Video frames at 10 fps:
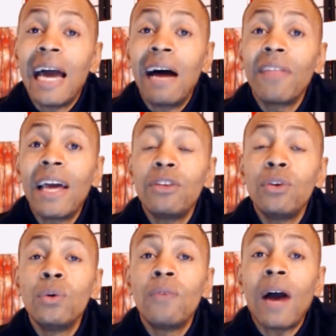Now
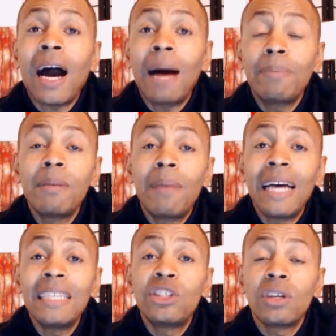that you've
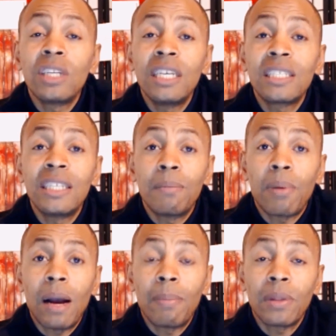optimized your
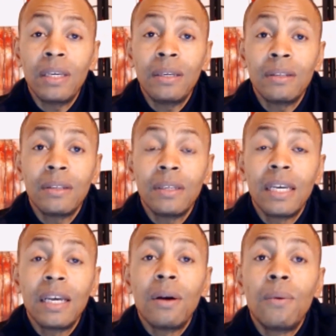listing properly,
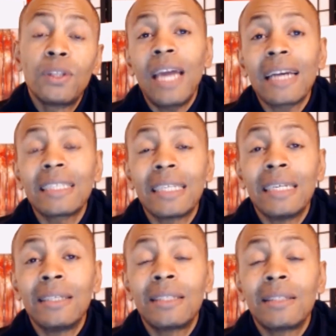what you're going to do
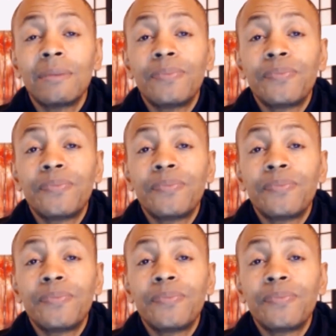next is